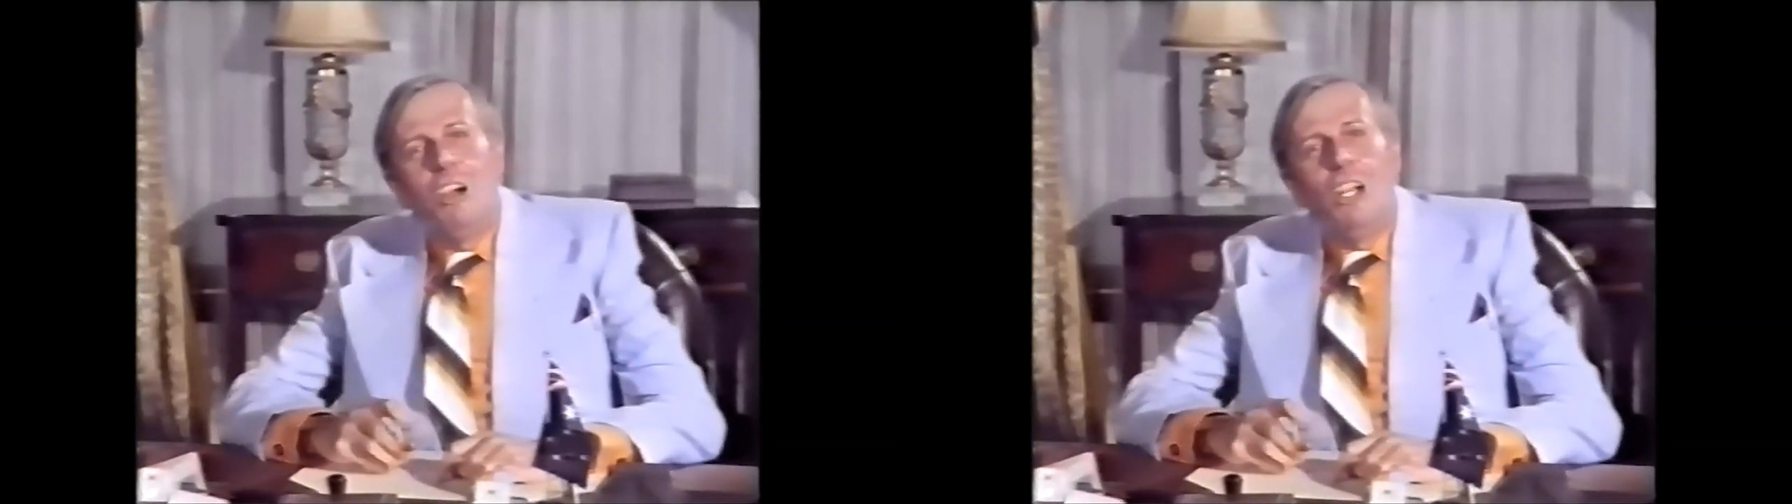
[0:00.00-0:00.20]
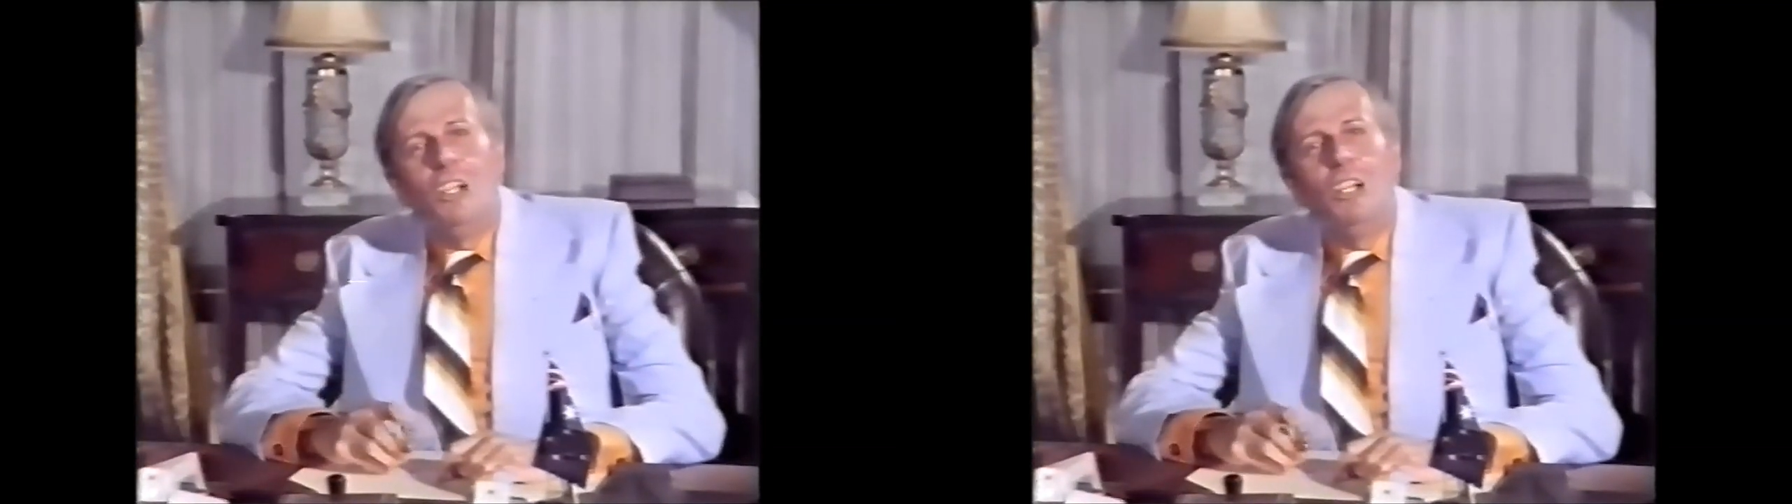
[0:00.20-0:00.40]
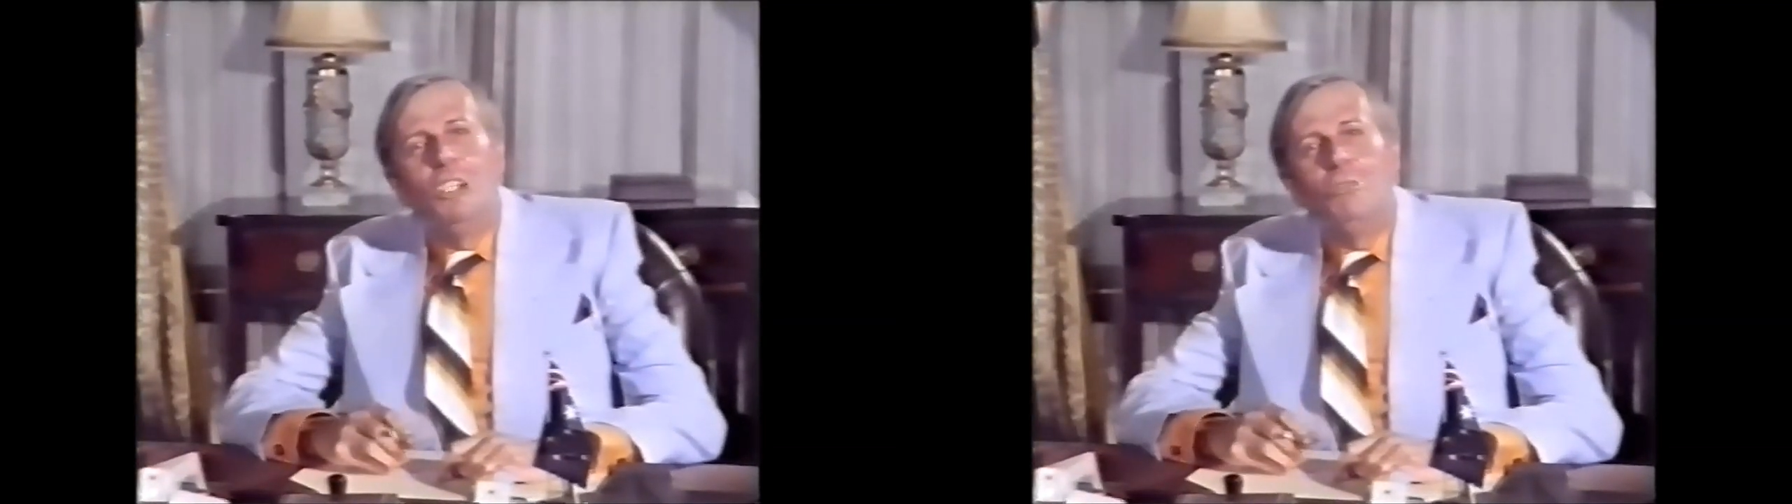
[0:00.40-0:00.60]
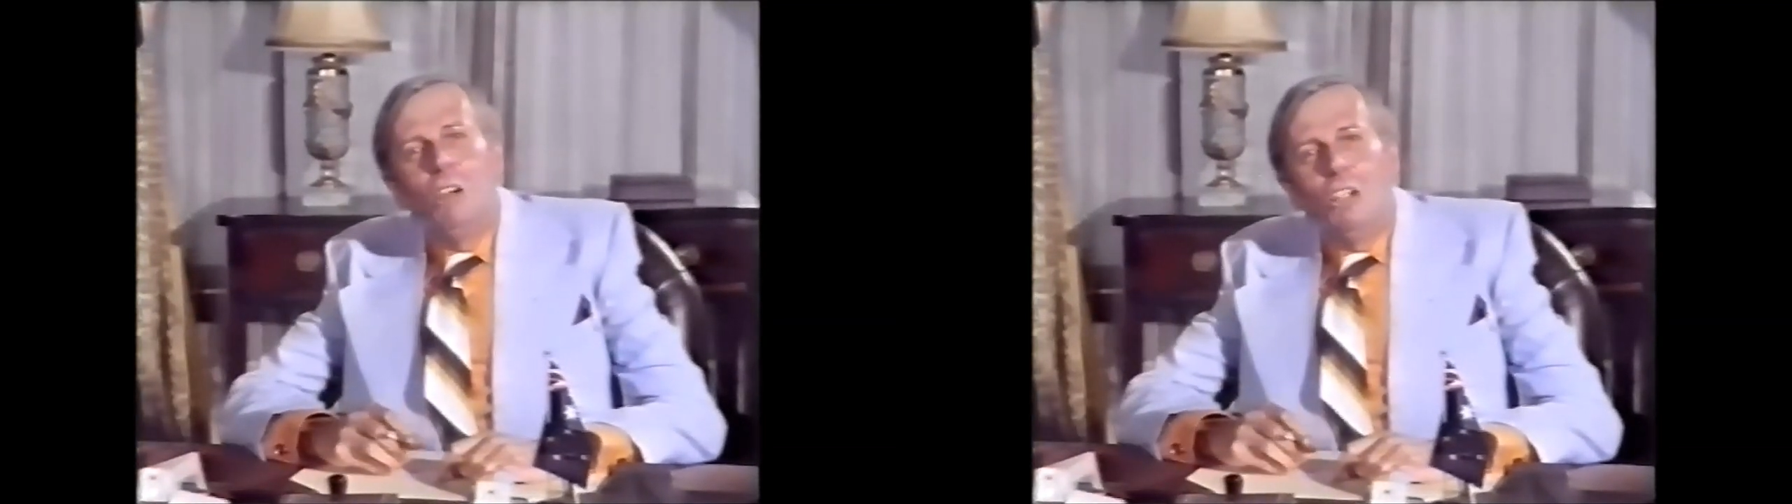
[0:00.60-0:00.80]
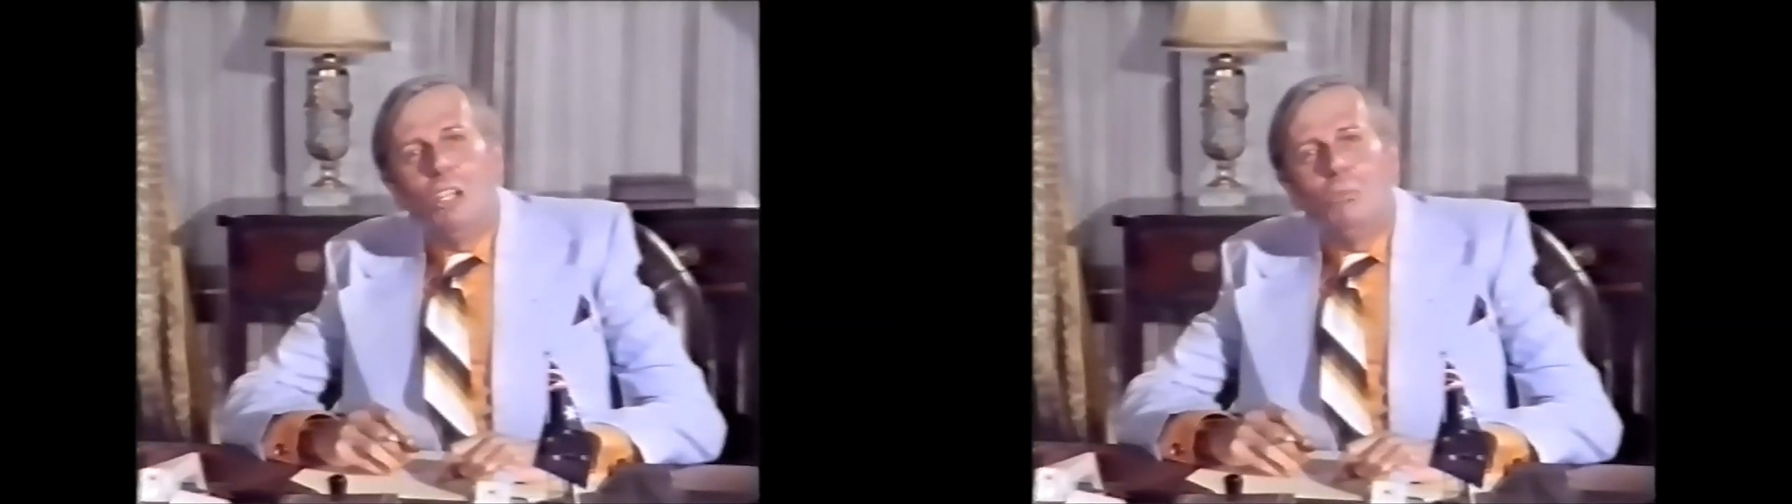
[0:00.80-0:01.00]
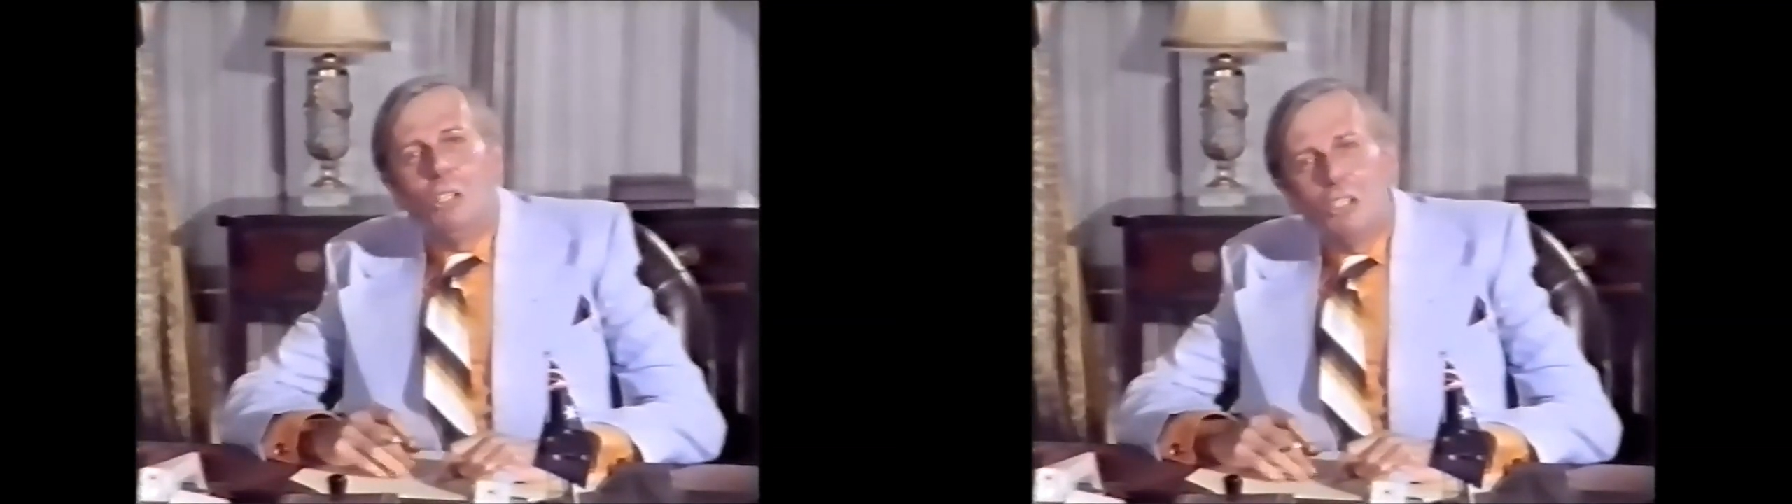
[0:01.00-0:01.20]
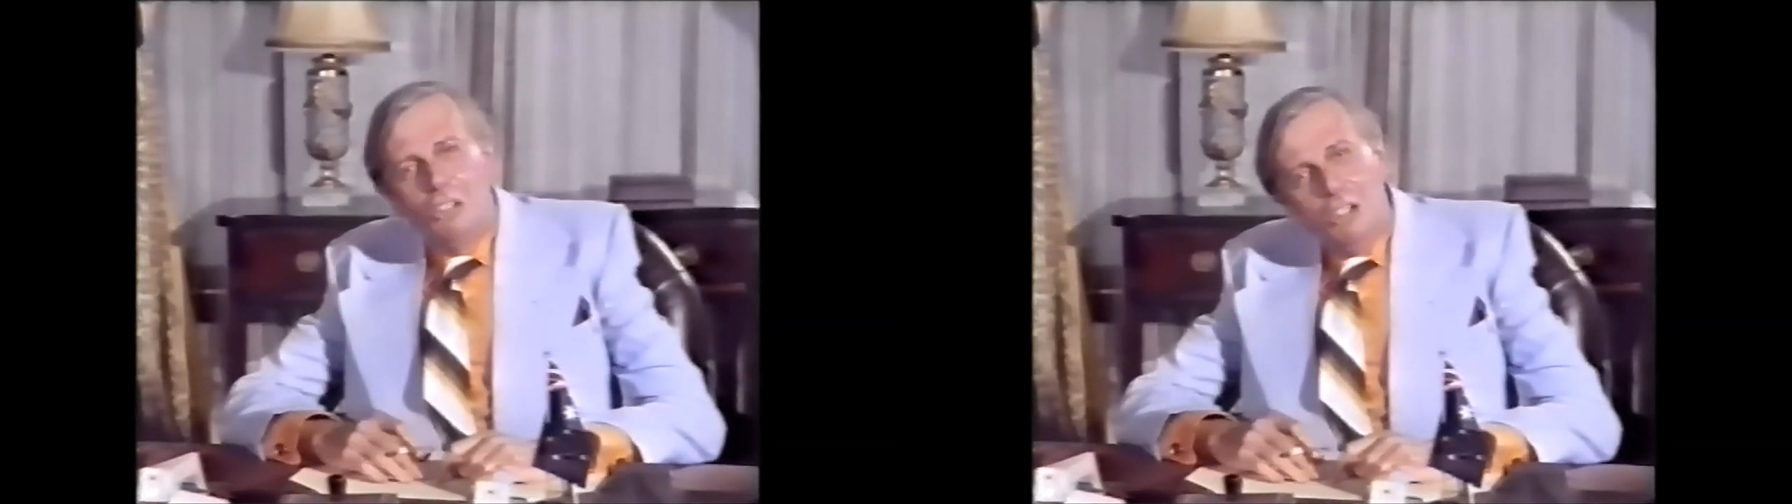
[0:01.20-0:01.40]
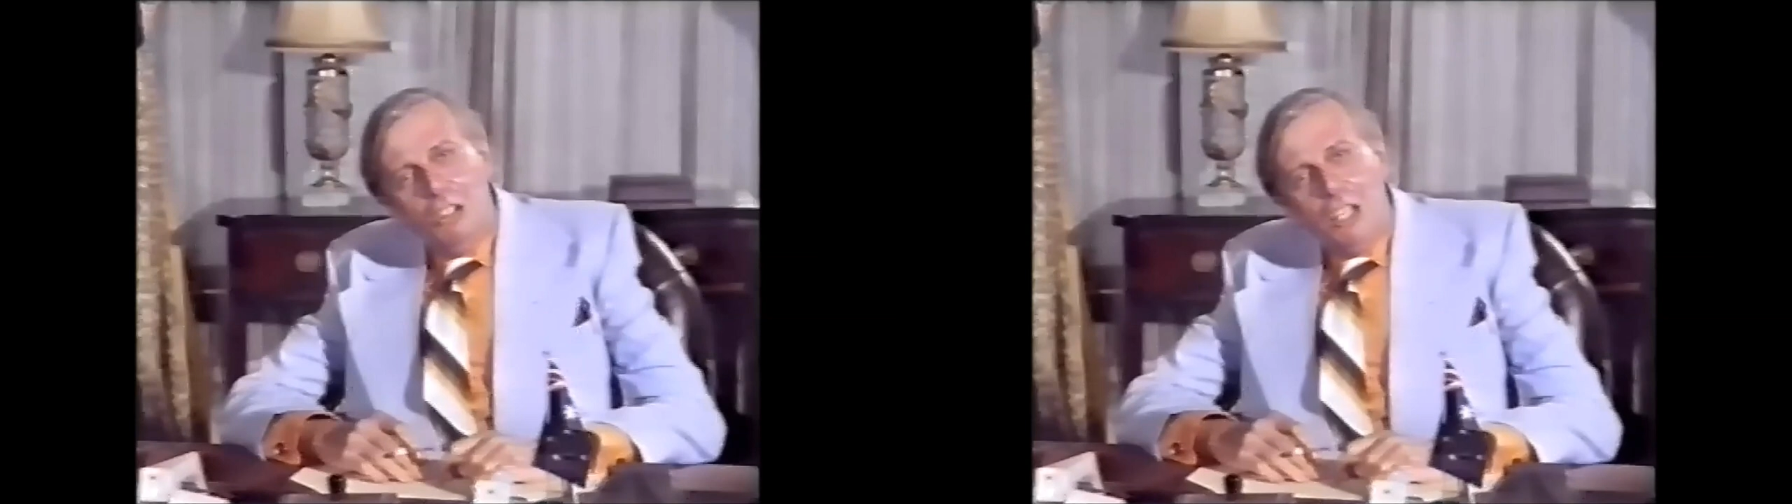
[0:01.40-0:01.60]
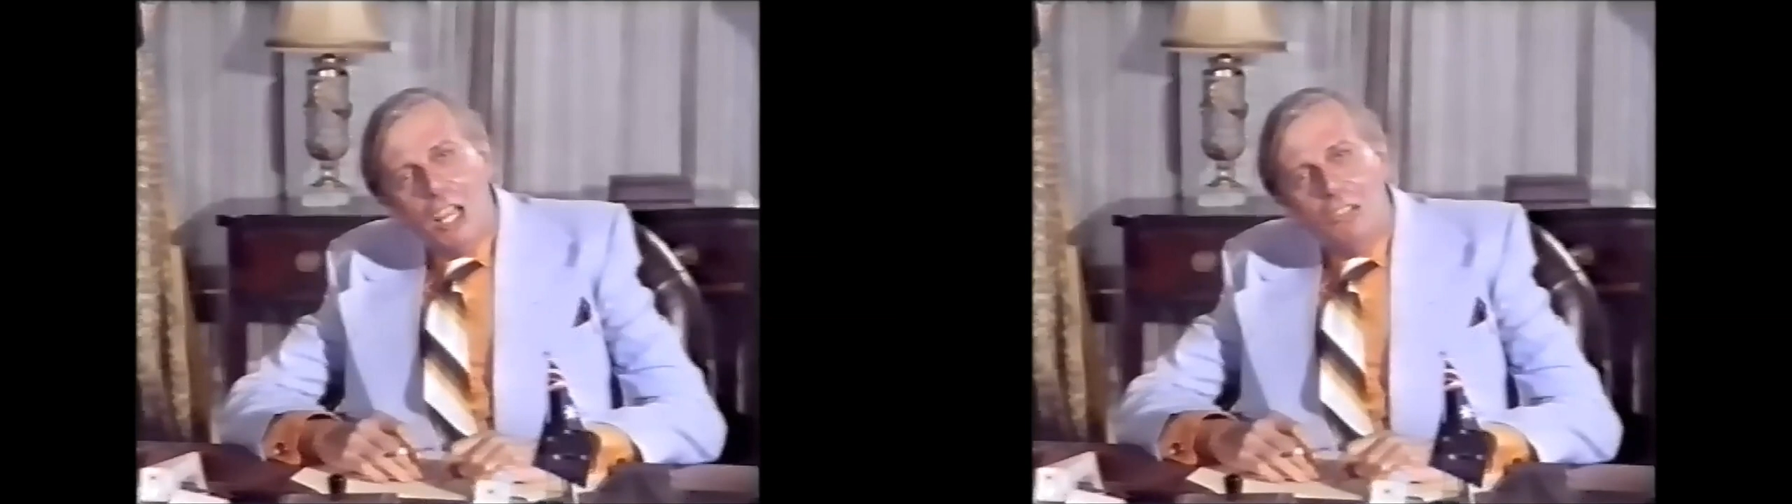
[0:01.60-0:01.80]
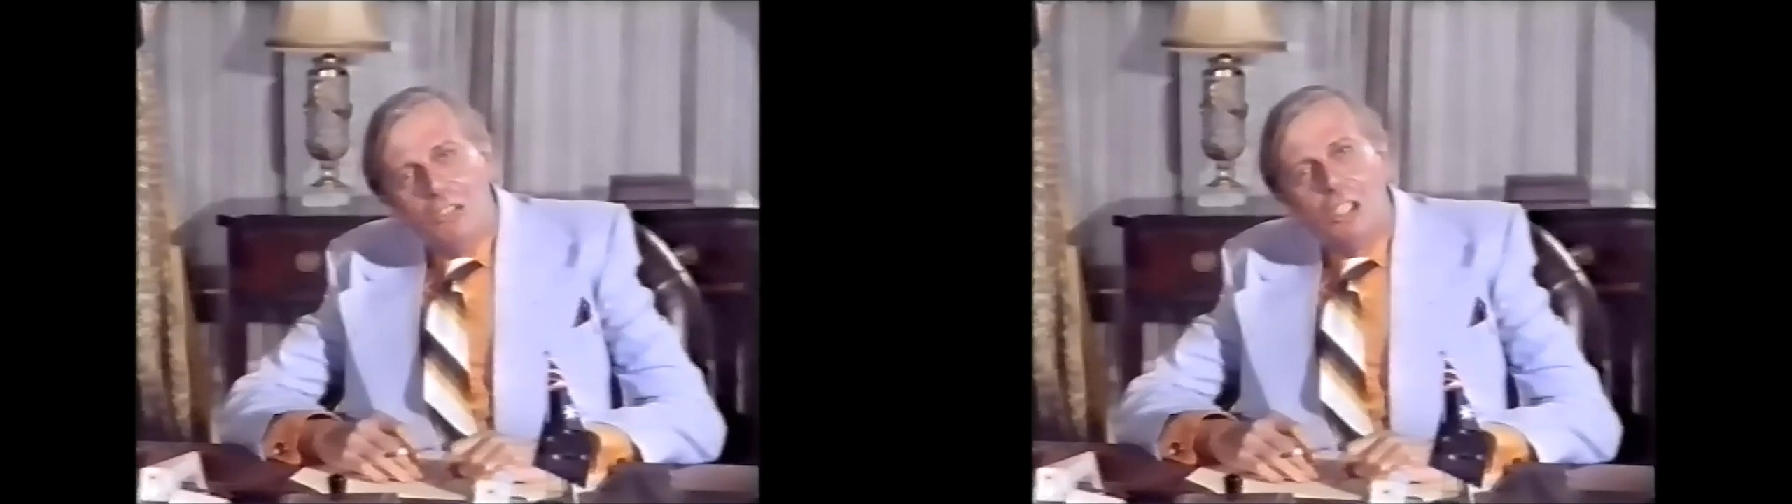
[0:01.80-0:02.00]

I'd like to welcome to the studios